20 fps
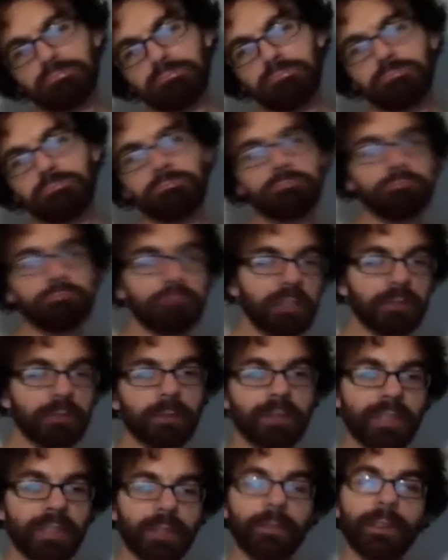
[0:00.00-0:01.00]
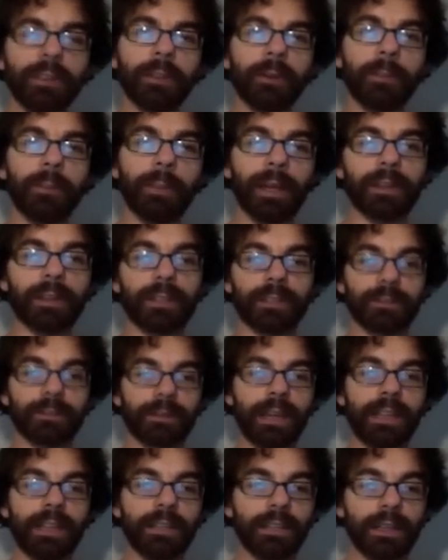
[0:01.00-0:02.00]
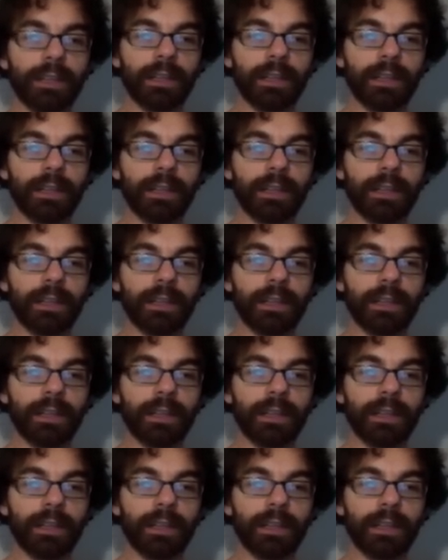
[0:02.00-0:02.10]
this one seems a little better, right?